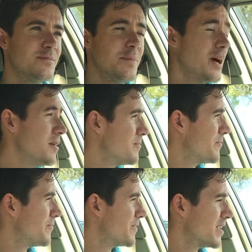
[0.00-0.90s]
But
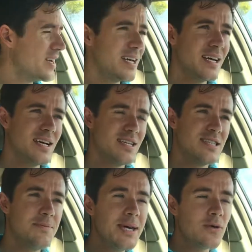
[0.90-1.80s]

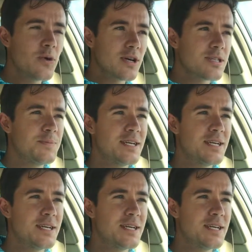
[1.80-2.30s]
to me it works